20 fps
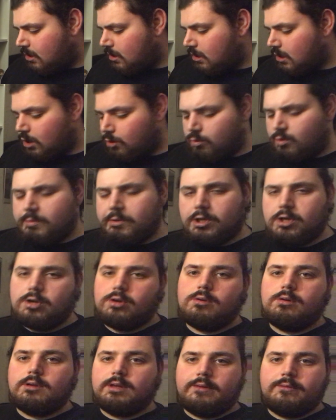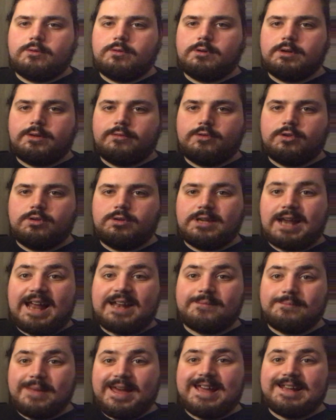it would be cool if that
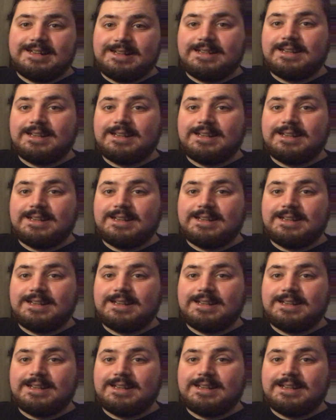meant